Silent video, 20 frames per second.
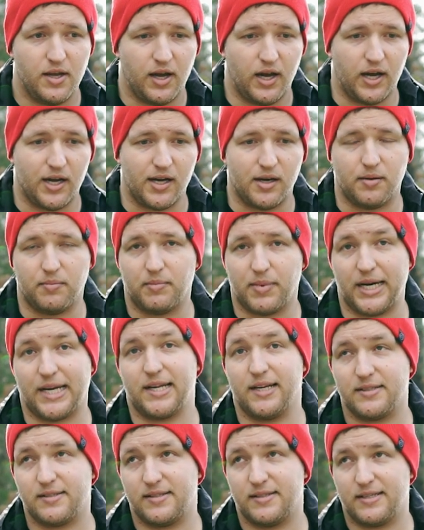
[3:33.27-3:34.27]
My
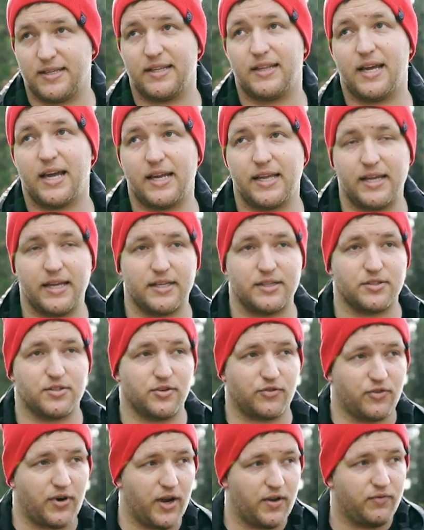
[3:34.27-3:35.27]
cousin did that. He has
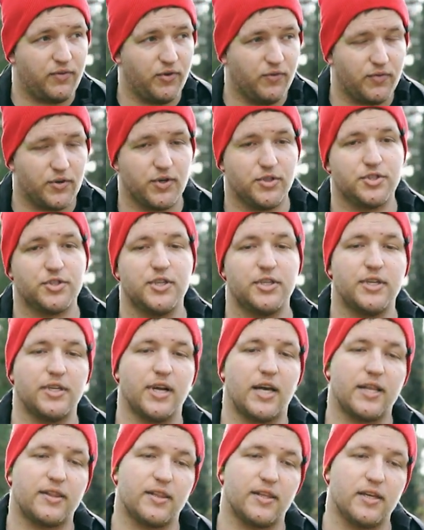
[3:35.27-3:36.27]
the rifle version,
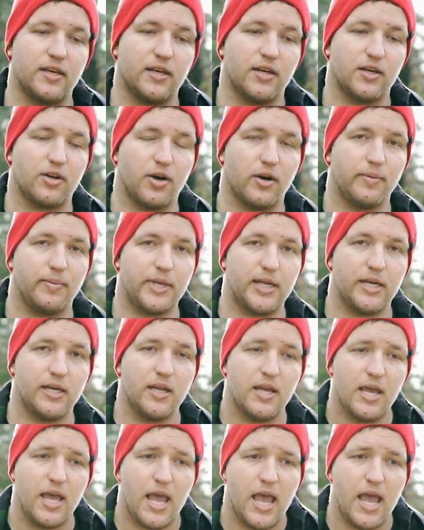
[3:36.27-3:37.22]
not the carbine.